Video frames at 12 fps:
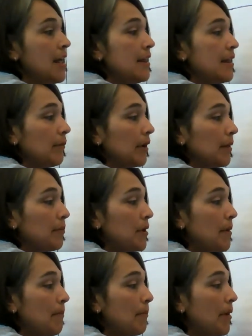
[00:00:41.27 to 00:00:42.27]
Then we're going to put
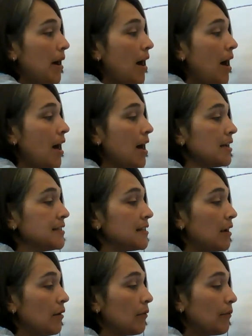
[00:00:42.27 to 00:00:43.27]
a box
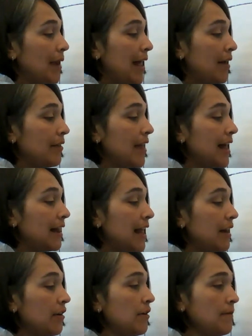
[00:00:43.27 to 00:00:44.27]
around that
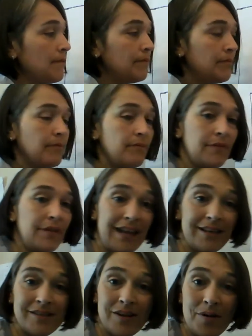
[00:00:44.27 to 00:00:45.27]
letter,
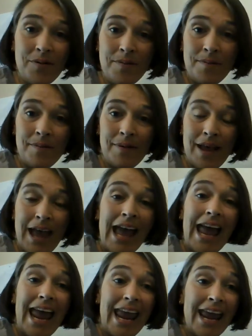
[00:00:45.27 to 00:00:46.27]
like so.
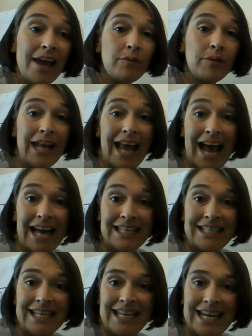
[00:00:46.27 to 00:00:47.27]
And we're going to add
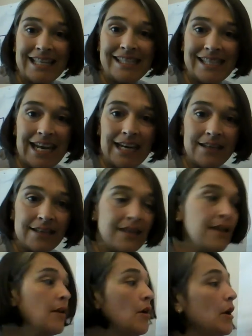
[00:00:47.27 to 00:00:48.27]
today's date.
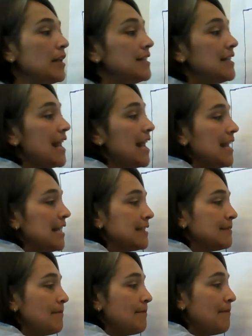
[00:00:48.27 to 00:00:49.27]
Today
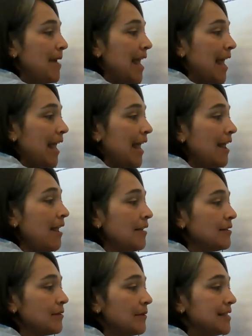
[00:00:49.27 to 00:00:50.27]
is May,
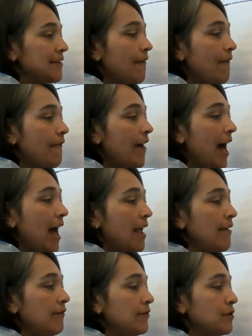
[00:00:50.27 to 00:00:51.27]
so it's
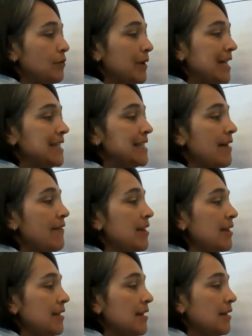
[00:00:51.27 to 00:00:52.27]

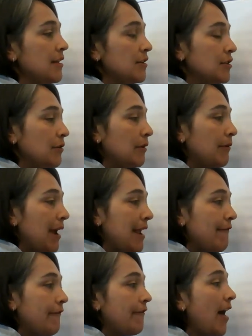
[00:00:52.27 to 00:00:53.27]
5/27. So we
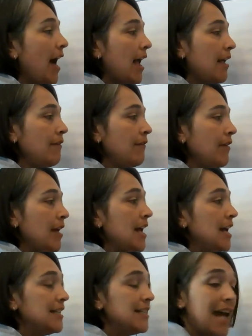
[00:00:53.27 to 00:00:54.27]
write
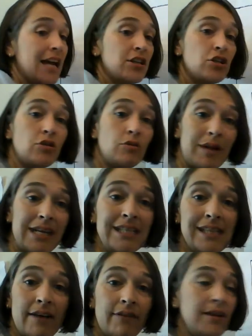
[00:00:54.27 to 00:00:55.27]

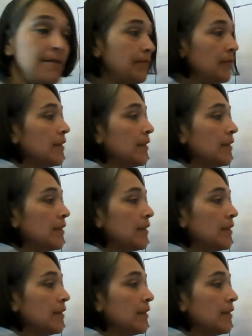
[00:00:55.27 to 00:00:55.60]
5-27.